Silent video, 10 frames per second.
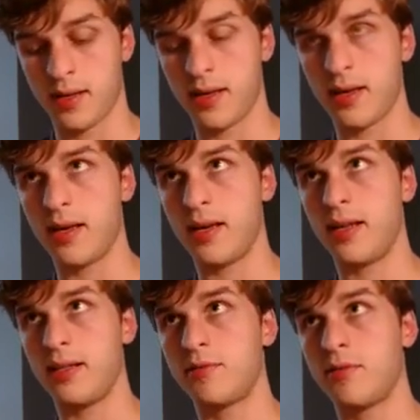
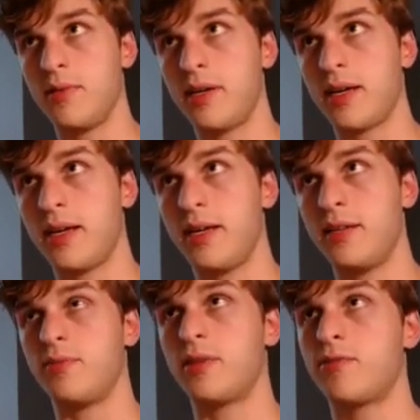And this will make a
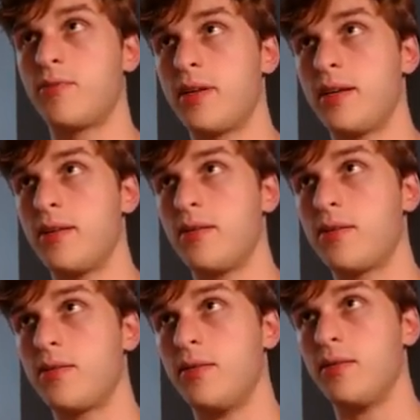directory right here
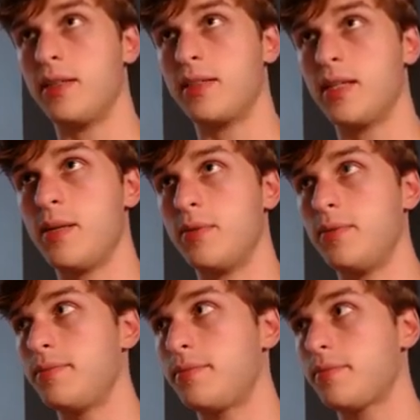called example.